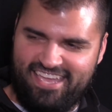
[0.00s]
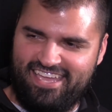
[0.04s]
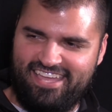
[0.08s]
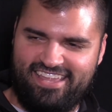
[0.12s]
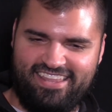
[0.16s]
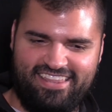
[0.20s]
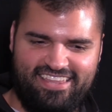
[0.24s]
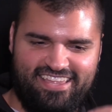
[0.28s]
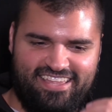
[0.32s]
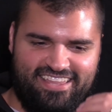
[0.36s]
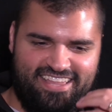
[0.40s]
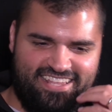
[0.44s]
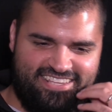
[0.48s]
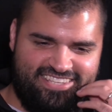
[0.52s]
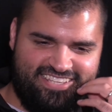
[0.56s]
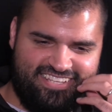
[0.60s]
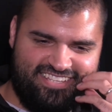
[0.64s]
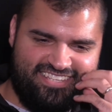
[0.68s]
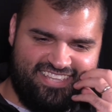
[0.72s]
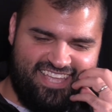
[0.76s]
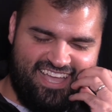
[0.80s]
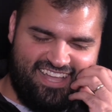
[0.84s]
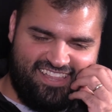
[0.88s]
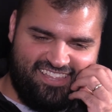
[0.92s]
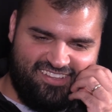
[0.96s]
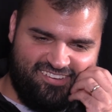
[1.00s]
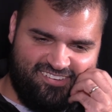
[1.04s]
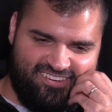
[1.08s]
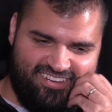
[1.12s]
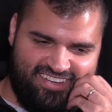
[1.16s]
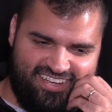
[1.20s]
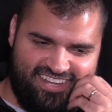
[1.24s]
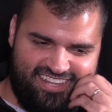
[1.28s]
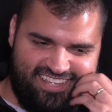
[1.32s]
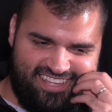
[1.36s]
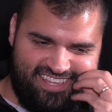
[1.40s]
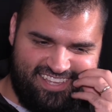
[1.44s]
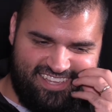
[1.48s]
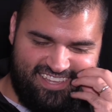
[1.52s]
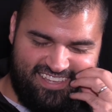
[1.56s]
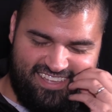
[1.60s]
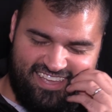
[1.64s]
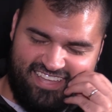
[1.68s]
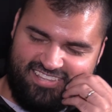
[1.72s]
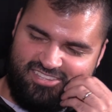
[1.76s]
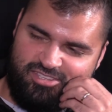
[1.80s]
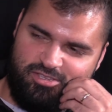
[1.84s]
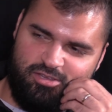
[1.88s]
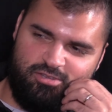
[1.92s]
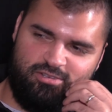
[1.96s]
And that's exactly right. He
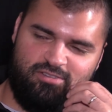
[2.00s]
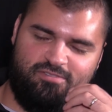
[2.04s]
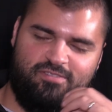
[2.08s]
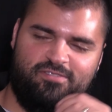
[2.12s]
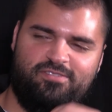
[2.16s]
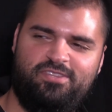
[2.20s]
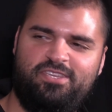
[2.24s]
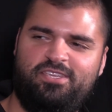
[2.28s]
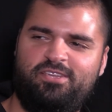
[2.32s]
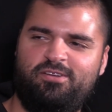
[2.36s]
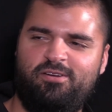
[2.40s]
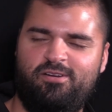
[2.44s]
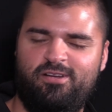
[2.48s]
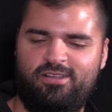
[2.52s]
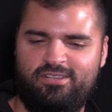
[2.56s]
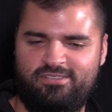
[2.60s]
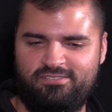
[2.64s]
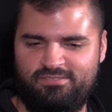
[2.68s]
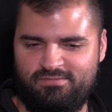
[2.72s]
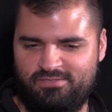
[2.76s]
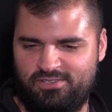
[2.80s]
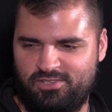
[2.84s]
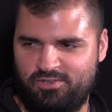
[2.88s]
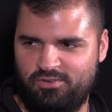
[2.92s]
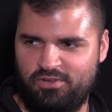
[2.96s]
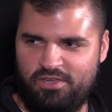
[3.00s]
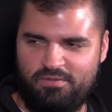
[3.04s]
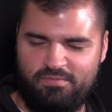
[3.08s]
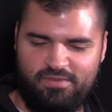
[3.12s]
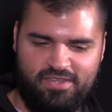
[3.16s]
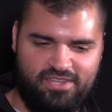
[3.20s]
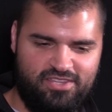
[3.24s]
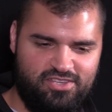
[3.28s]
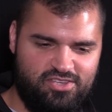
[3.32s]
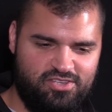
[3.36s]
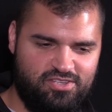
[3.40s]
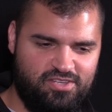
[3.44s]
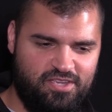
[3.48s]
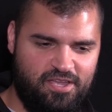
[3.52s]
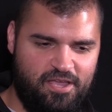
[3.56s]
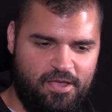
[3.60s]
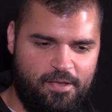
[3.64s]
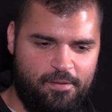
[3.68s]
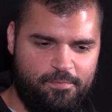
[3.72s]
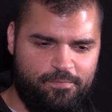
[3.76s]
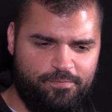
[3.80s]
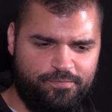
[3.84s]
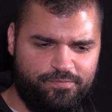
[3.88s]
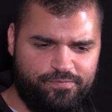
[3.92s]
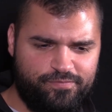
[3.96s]
had 250 yards from scrimmage.
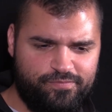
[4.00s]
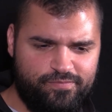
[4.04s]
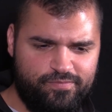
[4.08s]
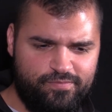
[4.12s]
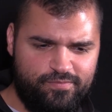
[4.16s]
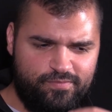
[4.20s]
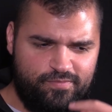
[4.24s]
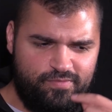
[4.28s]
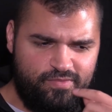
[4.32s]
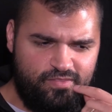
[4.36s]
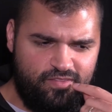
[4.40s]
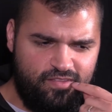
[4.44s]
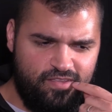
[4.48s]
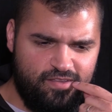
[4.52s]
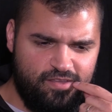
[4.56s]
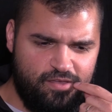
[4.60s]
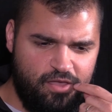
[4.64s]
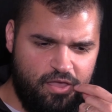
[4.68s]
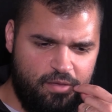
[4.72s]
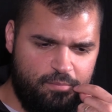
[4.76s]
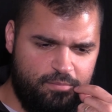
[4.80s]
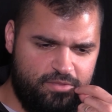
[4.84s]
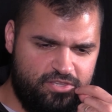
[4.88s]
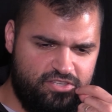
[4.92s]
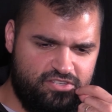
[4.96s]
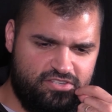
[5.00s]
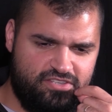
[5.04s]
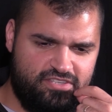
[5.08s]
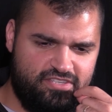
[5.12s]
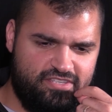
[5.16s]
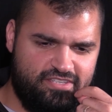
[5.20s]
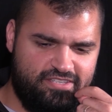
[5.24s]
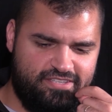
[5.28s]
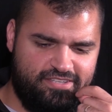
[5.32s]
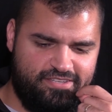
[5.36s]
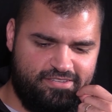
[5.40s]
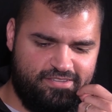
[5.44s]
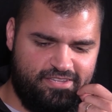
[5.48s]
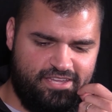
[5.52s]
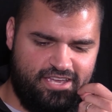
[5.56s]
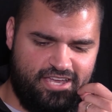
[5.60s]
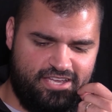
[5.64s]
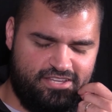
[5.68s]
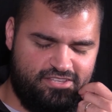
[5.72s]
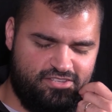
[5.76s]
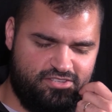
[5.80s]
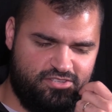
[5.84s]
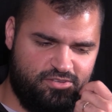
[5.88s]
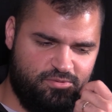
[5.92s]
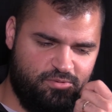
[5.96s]
But just
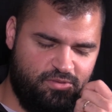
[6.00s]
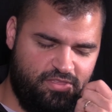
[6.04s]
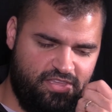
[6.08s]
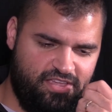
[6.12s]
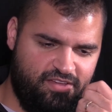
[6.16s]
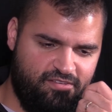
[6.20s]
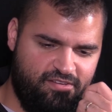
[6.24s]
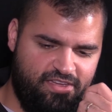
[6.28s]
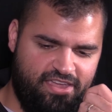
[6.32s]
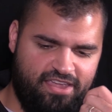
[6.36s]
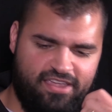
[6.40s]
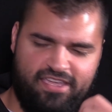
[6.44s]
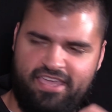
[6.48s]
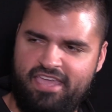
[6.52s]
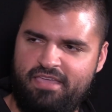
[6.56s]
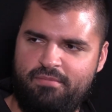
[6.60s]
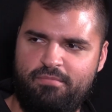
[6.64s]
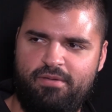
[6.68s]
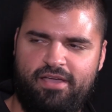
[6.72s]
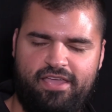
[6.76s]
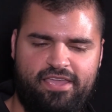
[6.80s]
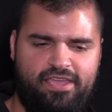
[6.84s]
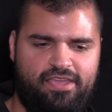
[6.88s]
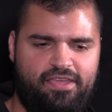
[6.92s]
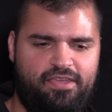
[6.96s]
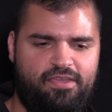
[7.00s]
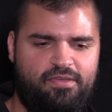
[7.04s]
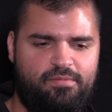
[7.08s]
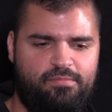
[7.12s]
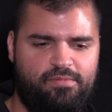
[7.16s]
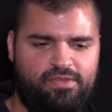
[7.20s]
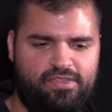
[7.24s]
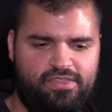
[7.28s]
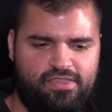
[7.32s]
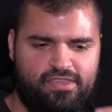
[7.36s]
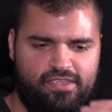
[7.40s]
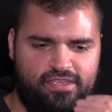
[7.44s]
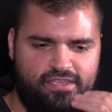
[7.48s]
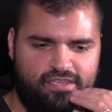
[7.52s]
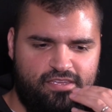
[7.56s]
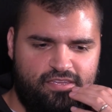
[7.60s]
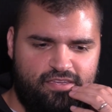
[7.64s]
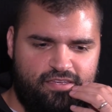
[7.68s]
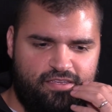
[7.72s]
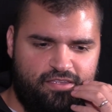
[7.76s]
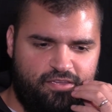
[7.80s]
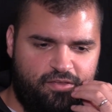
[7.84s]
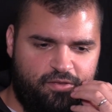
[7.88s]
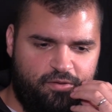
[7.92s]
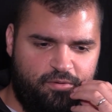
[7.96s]
a really great game by him.
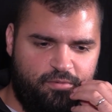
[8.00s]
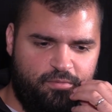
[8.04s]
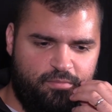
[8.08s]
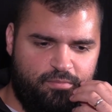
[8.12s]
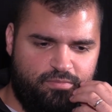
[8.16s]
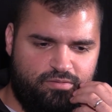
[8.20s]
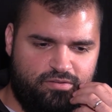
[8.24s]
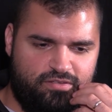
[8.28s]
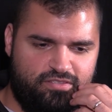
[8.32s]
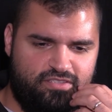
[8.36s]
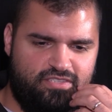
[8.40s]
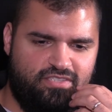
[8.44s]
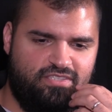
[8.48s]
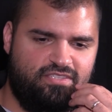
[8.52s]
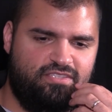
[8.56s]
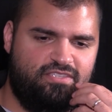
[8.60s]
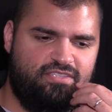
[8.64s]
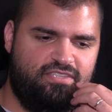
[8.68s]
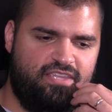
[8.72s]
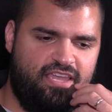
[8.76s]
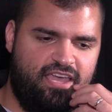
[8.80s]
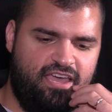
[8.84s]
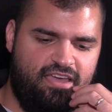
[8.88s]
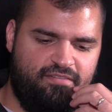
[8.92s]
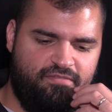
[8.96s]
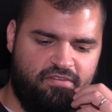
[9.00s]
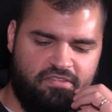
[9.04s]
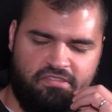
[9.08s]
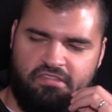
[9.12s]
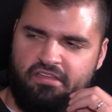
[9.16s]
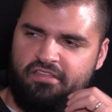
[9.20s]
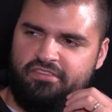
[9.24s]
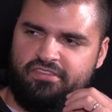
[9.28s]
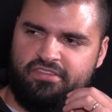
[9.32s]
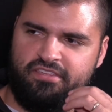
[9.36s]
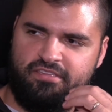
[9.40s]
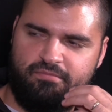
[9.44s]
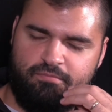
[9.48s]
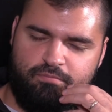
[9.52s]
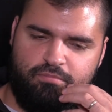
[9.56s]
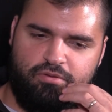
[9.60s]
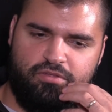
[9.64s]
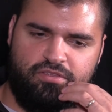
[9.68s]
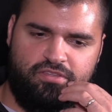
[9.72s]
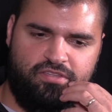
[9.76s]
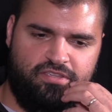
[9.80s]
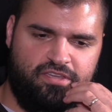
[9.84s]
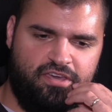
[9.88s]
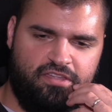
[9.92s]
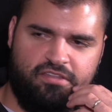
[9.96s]
And, Princeton staff, I thought,
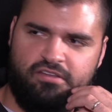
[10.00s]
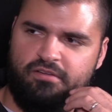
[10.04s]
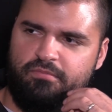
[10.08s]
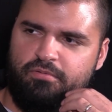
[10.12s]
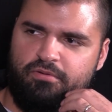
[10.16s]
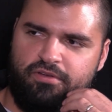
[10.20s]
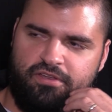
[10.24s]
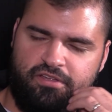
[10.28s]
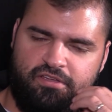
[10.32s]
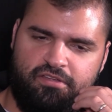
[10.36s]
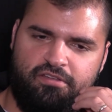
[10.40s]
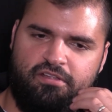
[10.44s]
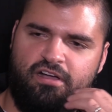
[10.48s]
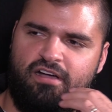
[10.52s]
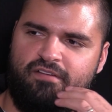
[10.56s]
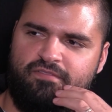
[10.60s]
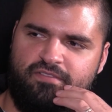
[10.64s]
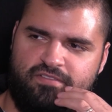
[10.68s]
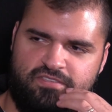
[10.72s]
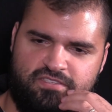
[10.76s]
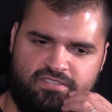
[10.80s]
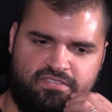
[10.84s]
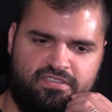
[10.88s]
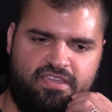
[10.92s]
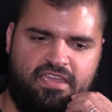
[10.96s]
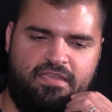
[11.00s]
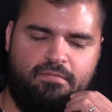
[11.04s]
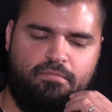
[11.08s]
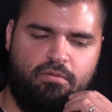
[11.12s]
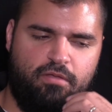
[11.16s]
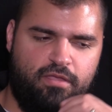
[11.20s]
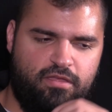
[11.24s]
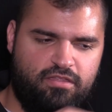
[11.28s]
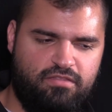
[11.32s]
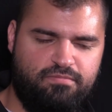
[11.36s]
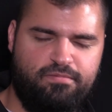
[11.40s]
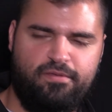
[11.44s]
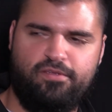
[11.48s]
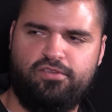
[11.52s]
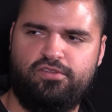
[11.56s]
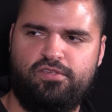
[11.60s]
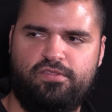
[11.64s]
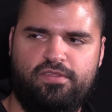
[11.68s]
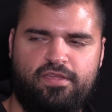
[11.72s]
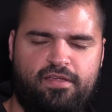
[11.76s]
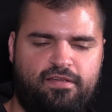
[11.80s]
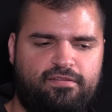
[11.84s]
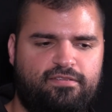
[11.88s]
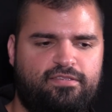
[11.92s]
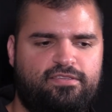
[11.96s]
put together a pretty good offensive game plan, especially
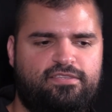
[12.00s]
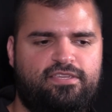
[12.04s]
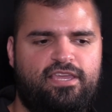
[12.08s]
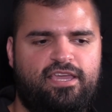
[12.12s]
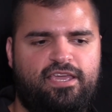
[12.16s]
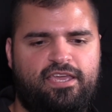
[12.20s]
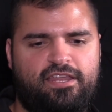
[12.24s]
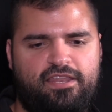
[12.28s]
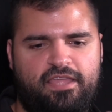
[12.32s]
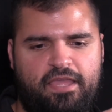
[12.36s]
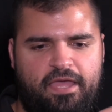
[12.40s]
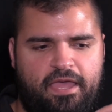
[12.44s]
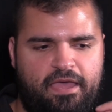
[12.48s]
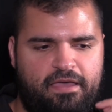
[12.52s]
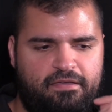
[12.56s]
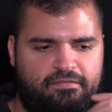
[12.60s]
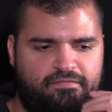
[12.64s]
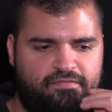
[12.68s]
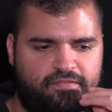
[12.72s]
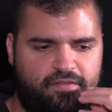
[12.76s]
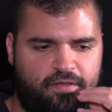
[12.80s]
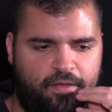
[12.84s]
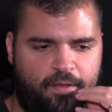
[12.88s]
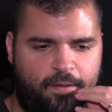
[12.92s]
there in the second half.